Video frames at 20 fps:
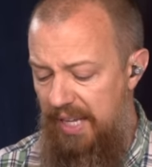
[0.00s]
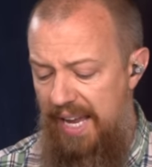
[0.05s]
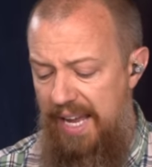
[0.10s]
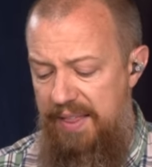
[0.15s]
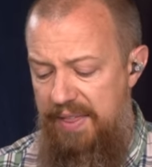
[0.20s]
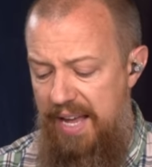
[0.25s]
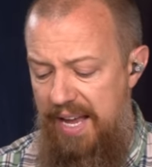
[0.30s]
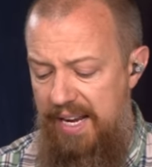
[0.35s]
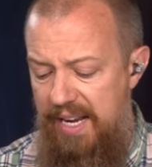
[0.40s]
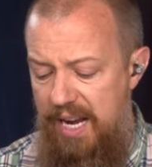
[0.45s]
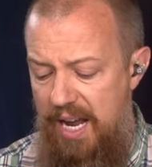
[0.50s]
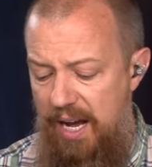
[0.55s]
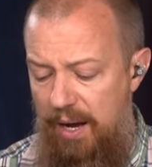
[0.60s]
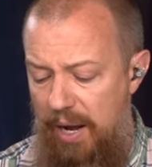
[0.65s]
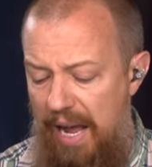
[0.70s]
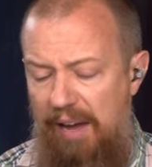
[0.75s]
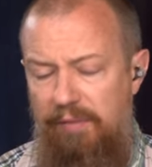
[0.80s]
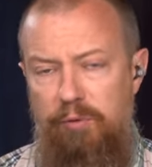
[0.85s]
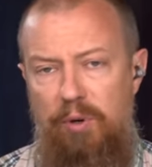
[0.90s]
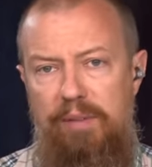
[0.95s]
And then uh,
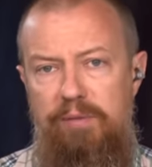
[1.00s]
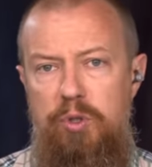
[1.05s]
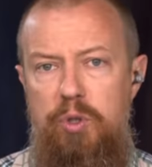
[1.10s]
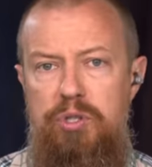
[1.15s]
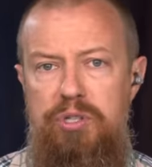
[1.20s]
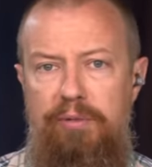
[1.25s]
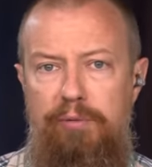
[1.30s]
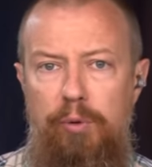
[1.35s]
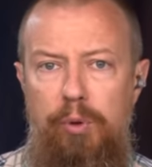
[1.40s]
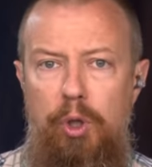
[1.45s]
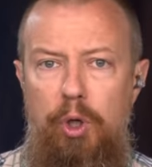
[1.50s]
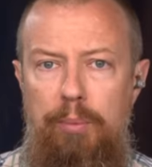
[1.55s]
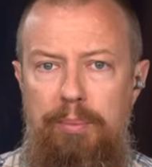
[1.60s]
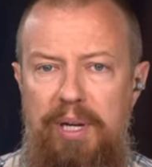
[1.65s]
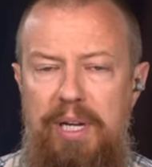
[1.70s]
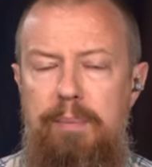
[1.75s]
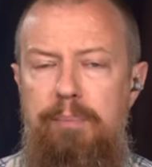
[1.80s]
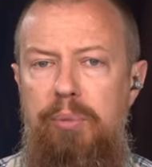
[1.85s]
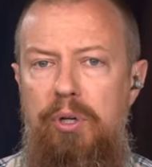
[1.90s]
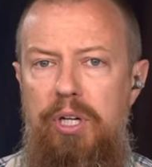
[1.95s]
after I've used it for a little bit,